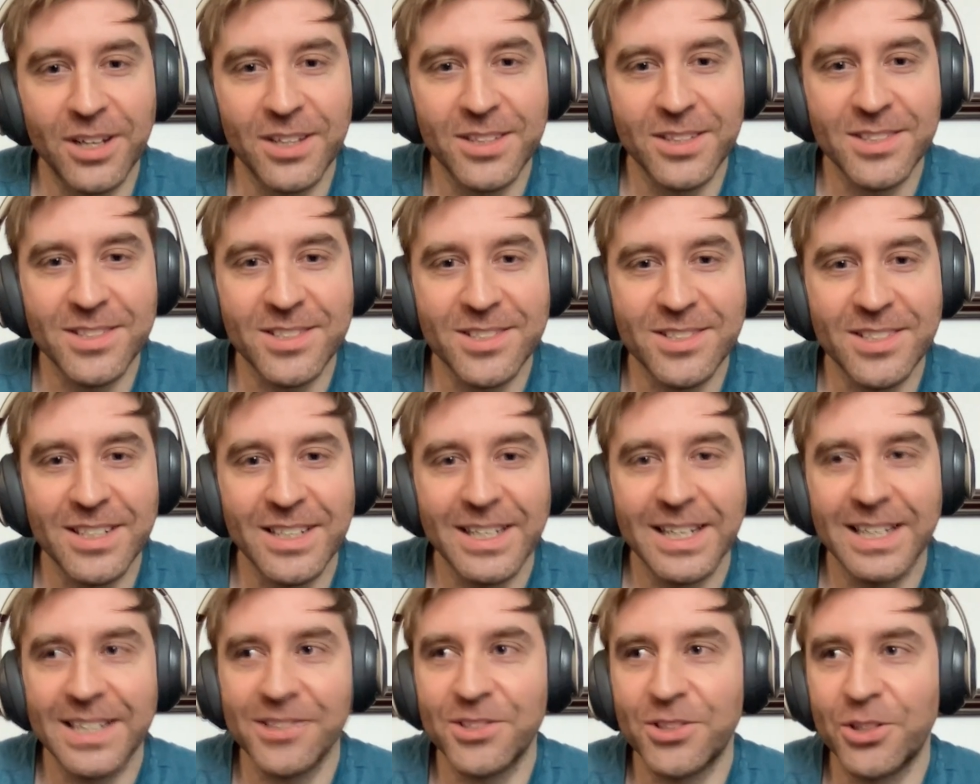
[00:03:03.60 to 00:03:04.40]
of
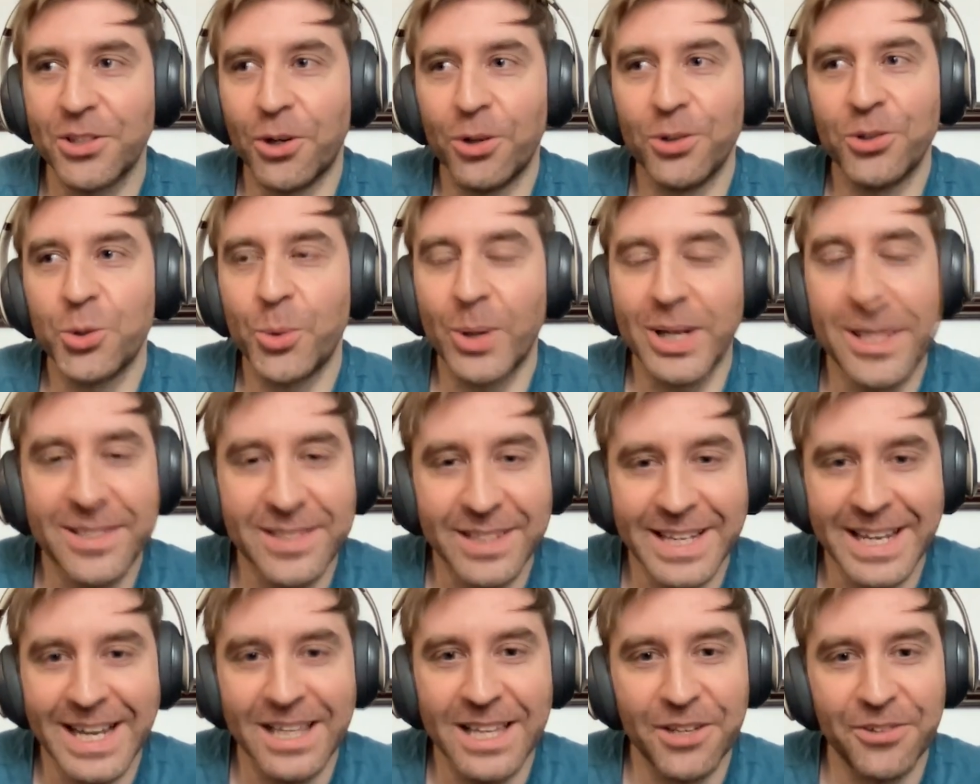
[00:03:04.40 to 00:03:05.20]
nuts has got
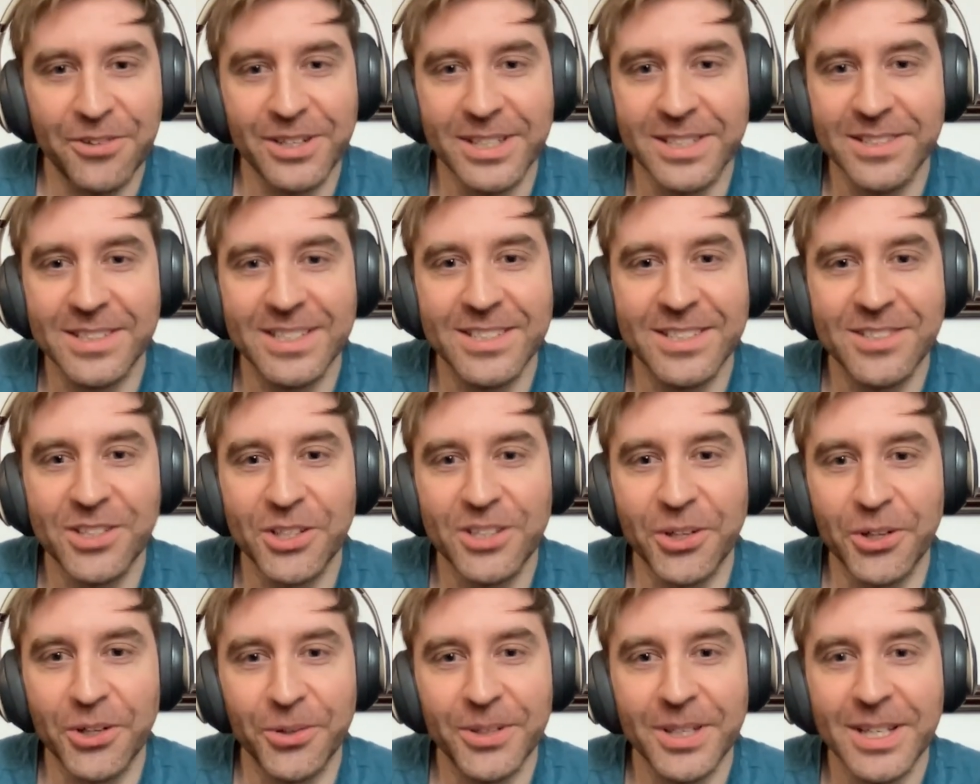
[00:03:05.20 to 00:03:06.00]
twice the calories
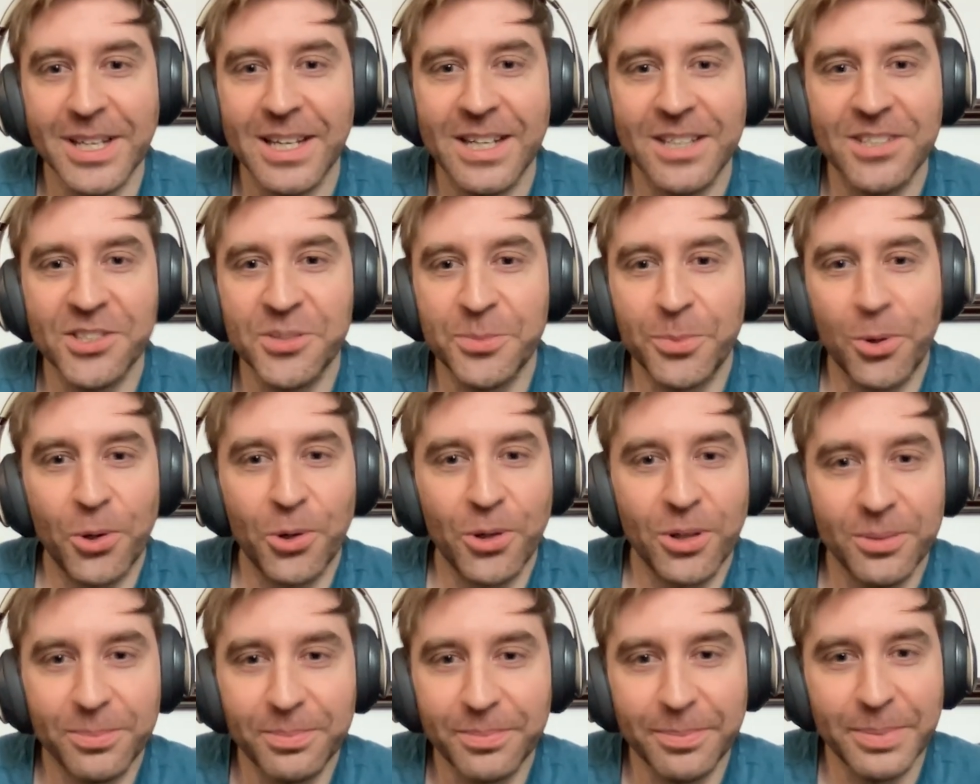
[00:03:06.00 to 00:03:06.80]
as, you know, a
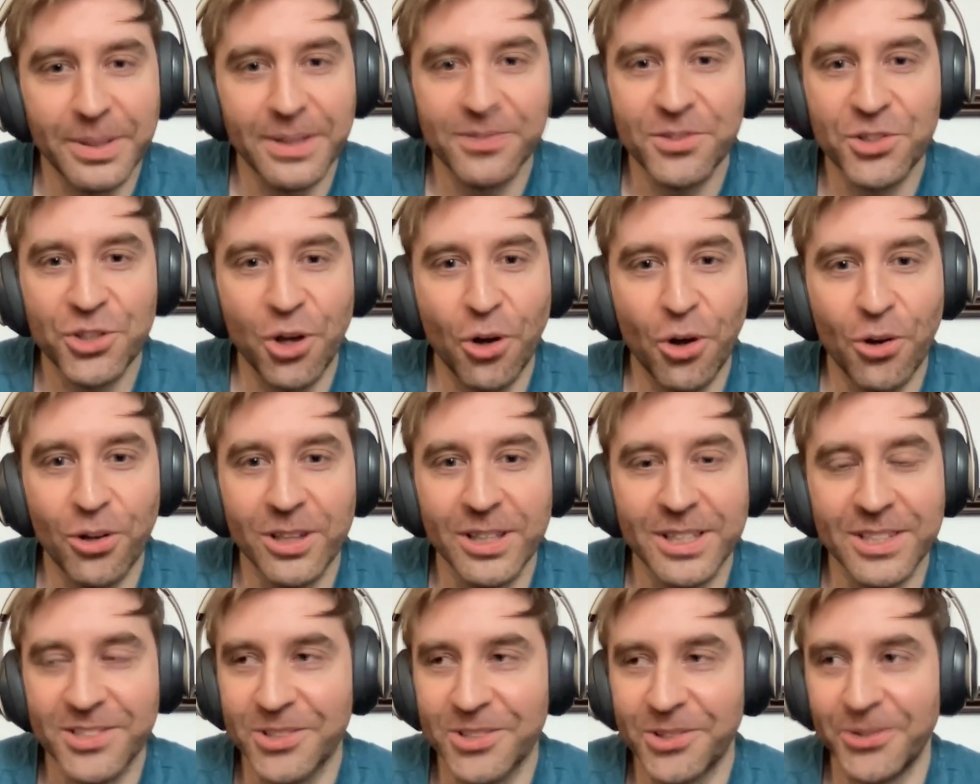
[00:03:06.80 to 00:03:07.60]
small bit of
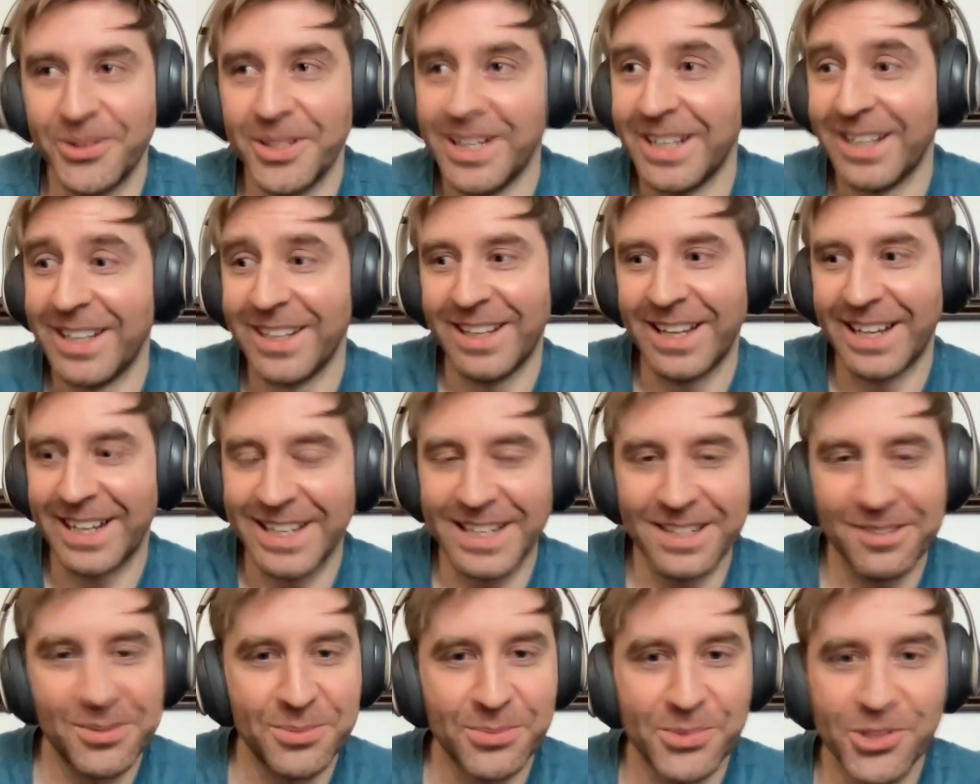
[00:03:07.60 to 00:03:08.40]
chocolate. So I
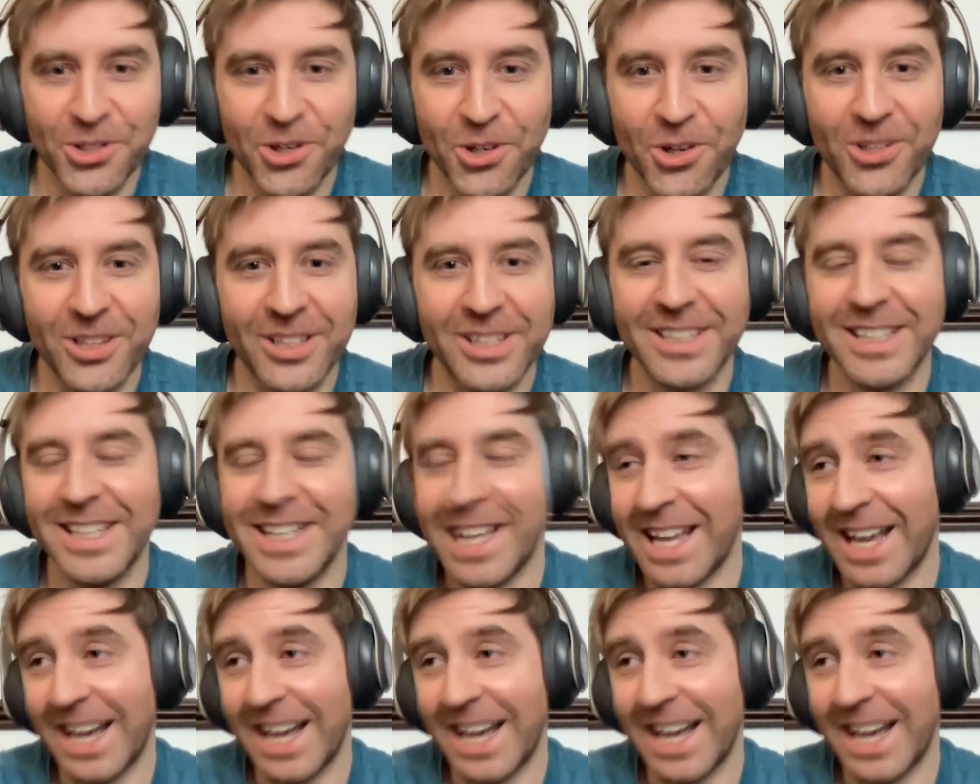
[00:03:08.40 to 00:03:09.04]
can have some chocolate.